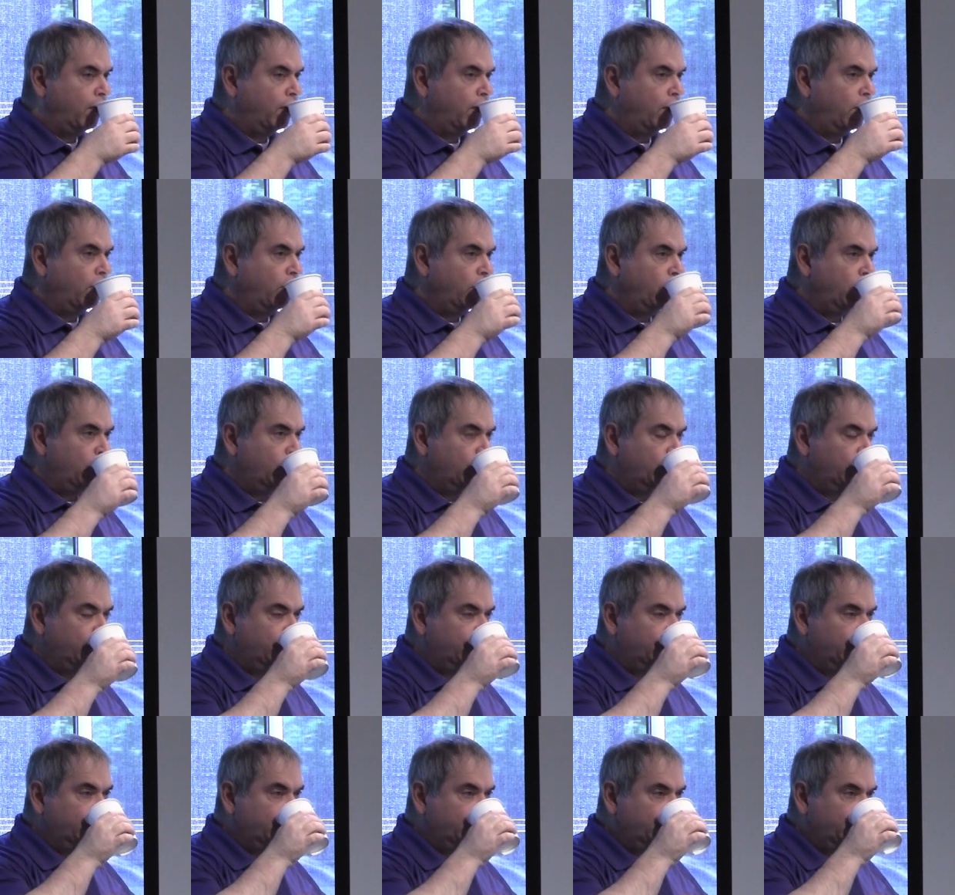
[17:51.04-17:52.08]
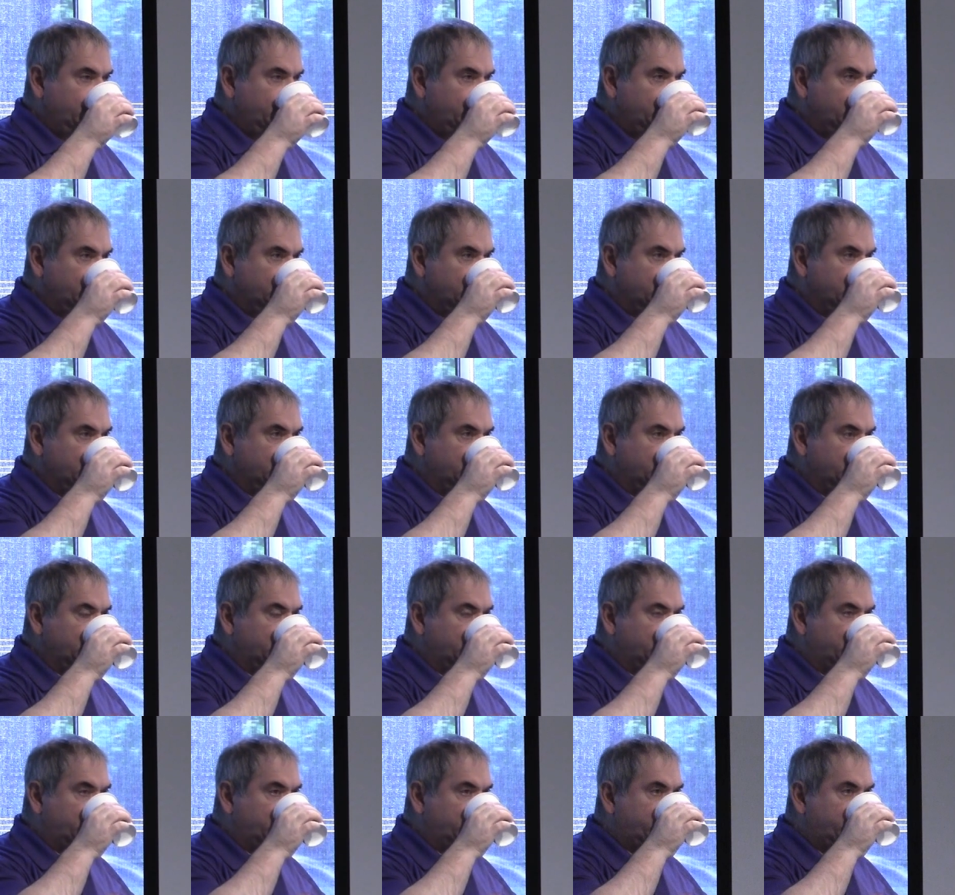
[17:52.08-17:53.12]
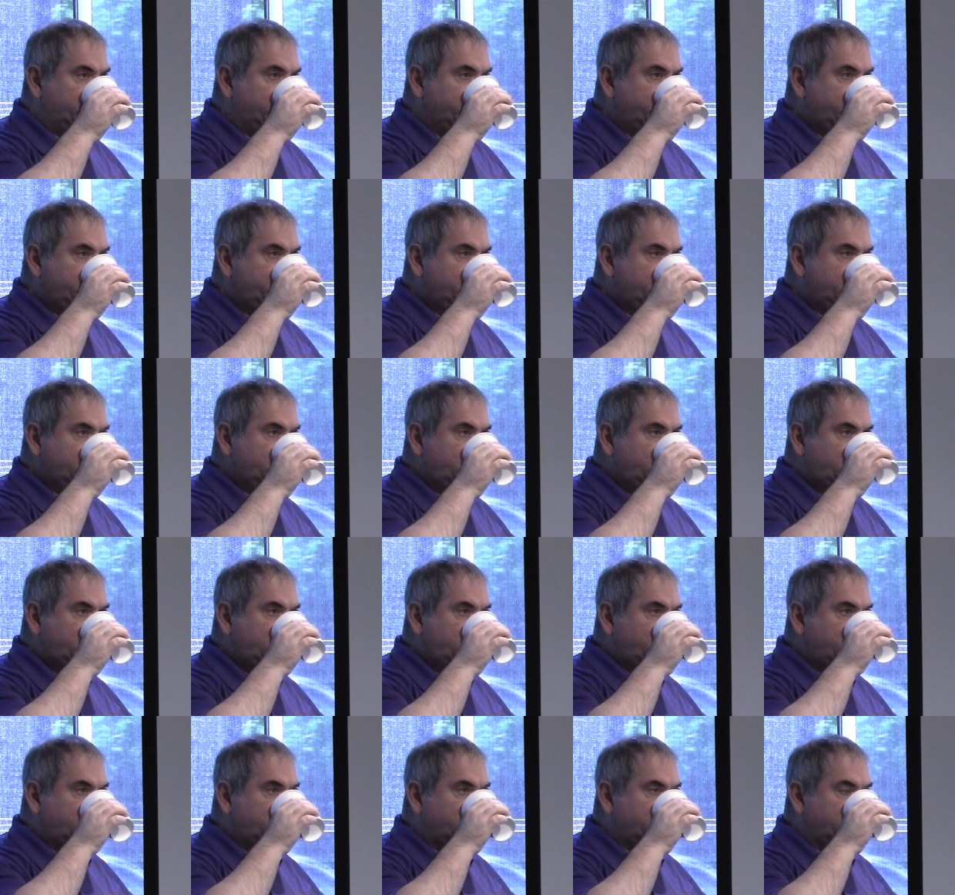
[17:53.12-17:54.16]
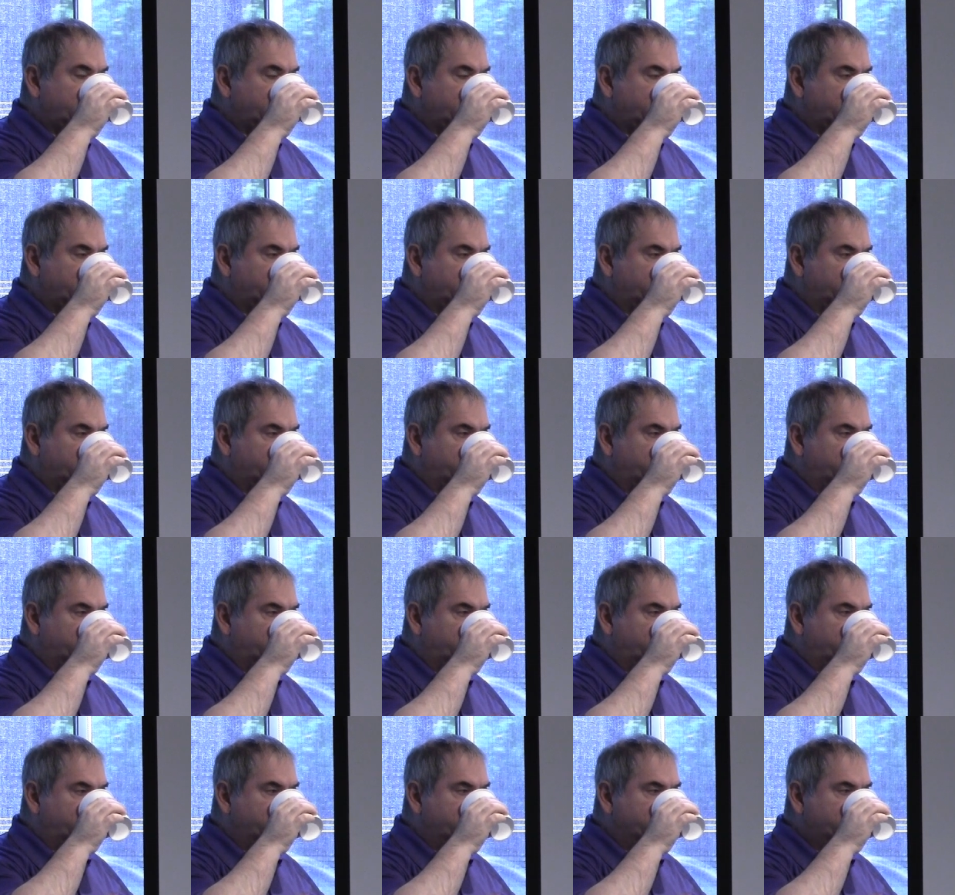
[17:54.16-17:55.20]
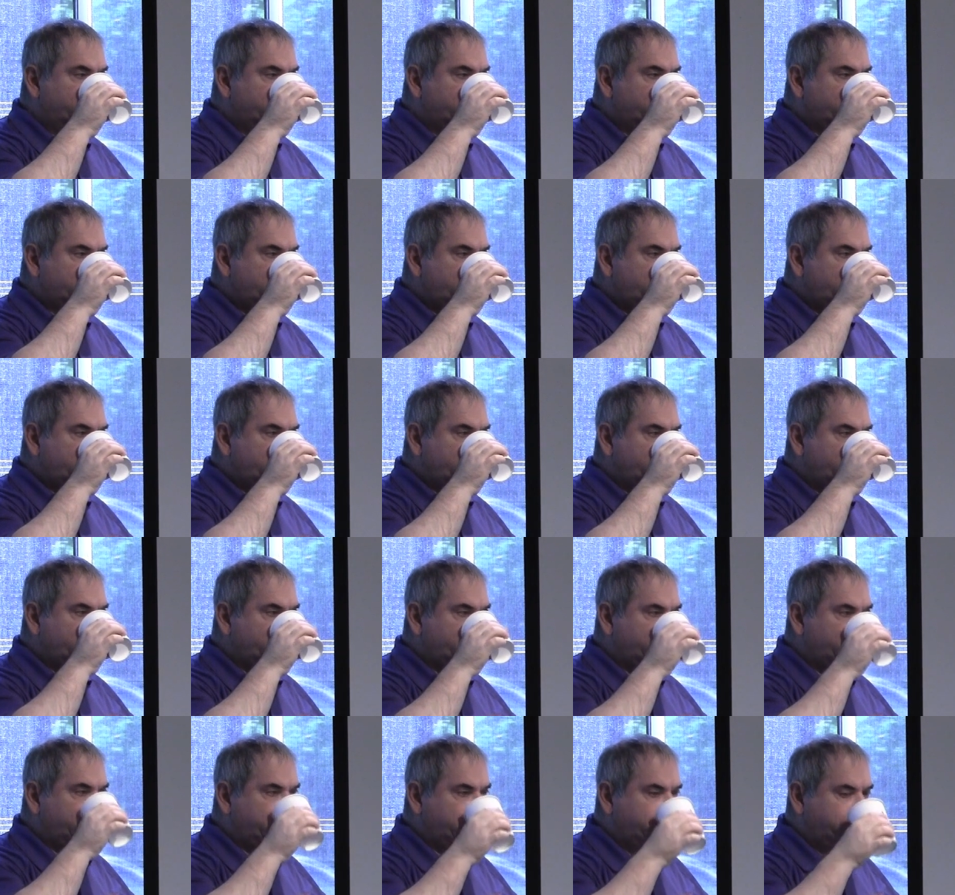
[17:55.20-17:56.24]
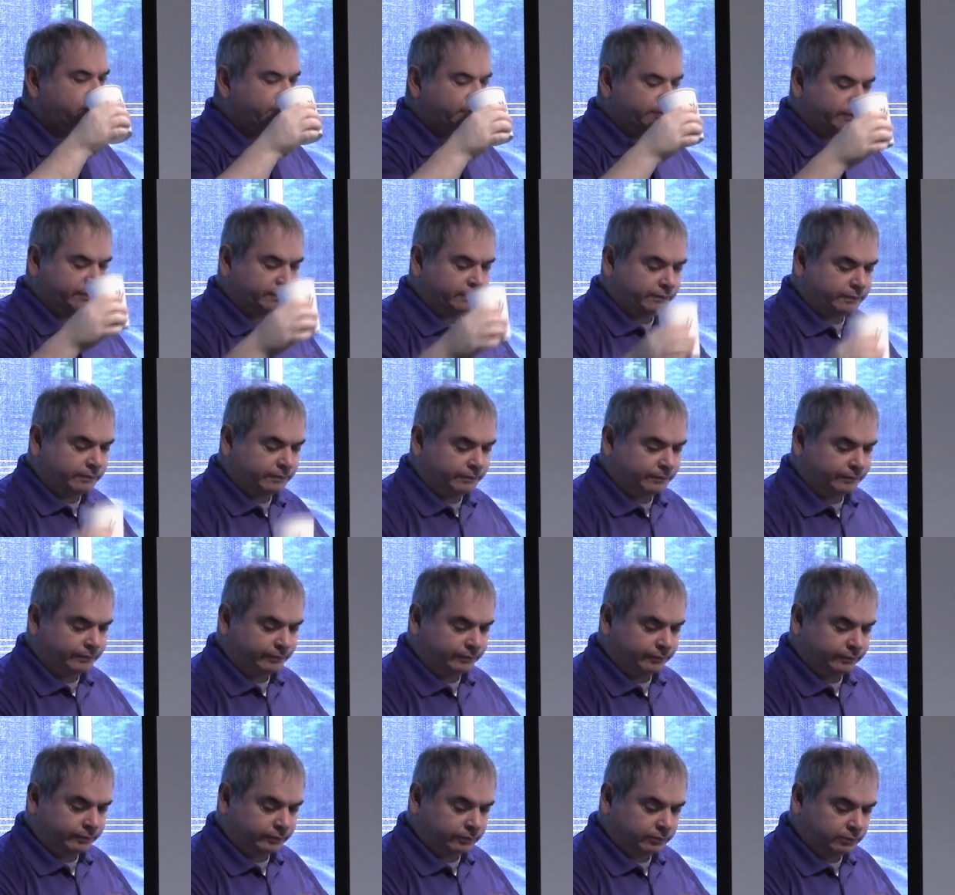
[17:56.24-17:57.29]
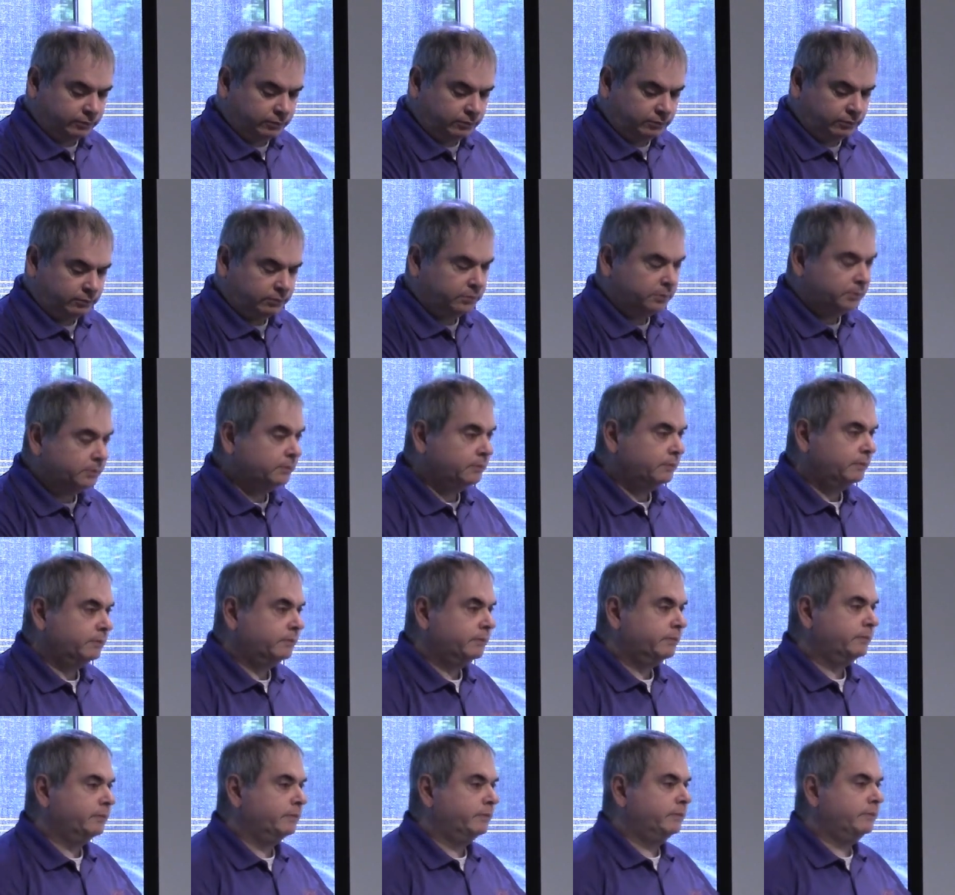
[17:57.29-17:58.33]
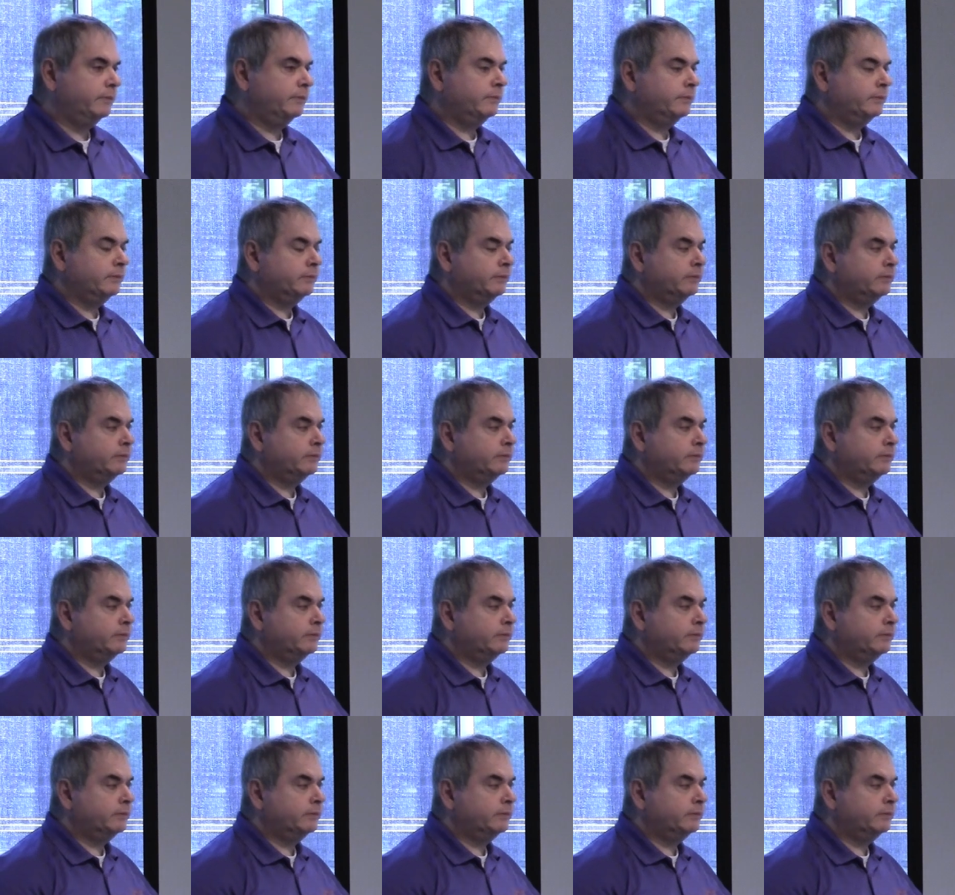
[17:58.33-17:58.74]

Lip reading: [no speech]